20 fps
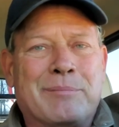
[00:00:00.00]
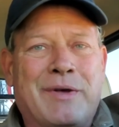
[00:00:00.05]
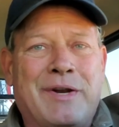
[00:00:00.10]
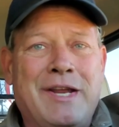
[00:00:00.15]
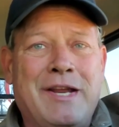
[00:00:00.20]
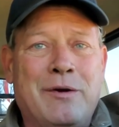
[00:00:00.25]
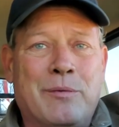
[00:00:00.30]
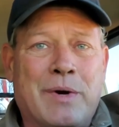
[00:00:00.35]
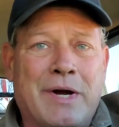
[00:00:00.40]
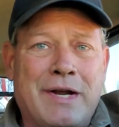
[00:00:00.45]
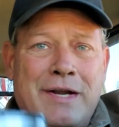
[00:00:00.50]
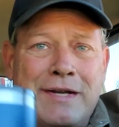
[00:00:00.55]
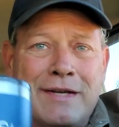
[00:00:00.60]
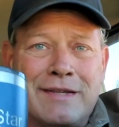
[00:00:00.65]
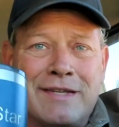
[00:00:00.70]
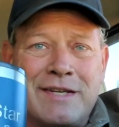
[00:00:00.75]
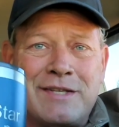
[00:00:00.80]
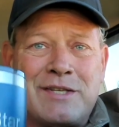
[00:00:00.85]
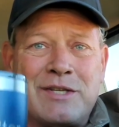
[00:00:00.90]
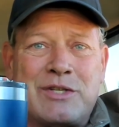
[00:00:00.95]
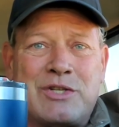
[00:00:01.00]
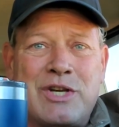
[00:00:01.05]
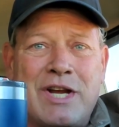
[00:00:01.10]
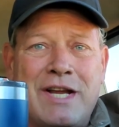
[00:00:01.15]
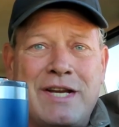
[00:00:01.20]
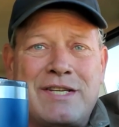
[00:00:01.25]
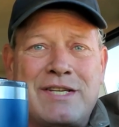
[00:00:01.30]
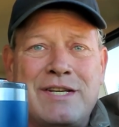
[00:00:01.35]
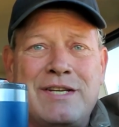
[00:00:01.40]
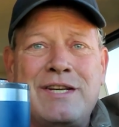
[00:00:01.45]
But anyway, this is
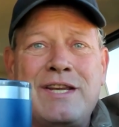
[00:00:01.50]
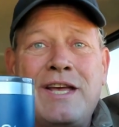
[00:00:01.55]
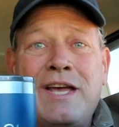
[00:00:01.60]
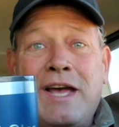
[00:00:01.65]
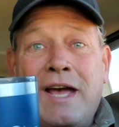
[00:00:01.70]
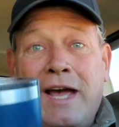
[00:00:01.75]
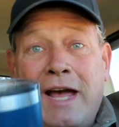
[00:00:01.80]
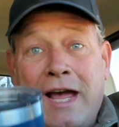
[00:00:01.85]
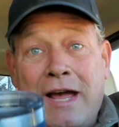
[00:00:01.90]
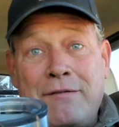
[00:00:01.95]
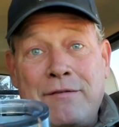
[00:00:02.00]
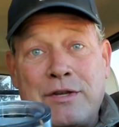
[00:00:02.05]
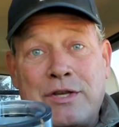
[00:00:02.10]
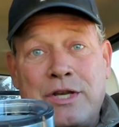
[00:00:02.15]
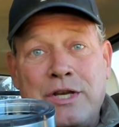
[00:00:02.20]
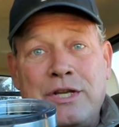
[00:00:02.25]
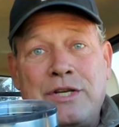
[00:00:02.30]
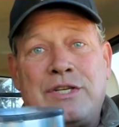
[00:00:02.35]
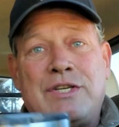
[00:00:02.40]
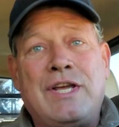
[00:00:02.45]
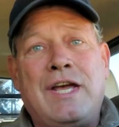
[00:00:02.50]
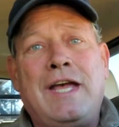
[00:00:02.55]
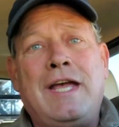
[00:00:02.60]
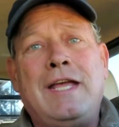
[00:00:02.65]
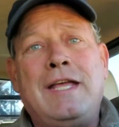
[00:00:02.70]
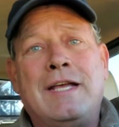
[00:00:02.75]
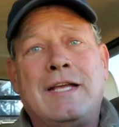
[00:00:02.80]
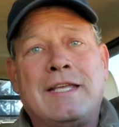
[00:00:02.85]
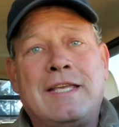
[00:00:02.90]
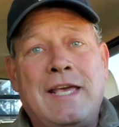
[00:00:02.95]
Jason. Have a good
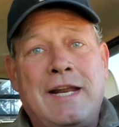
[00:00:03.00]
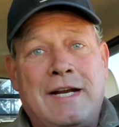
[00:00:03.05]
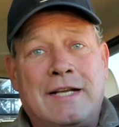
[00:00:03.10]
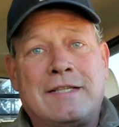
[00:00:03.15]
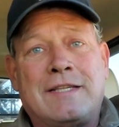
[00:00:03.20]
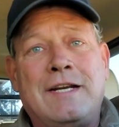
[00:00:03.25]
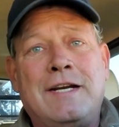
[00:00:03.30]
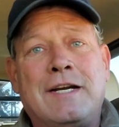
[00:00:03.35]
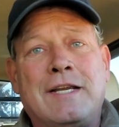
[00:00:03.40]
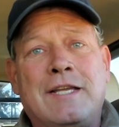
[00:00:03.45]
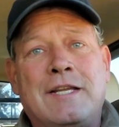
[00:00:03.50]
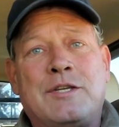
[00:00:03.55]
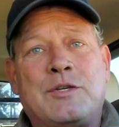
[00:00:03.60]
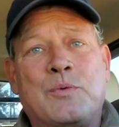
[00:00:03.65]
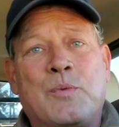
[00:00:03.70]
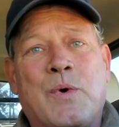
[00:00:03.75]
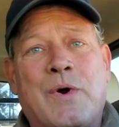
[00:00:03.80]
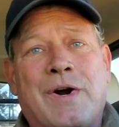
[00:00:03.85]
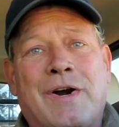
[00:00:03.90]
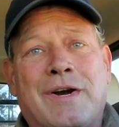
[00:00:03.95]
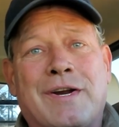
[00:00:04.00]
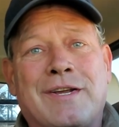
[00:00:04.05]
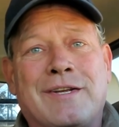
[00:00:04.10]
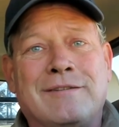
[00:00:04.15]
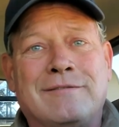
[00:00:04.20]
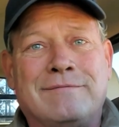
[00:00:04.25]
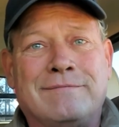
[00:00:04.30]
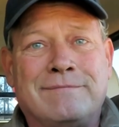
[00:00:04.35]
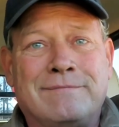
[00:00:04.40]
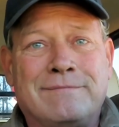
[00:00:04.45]
day. Get out there and get to work.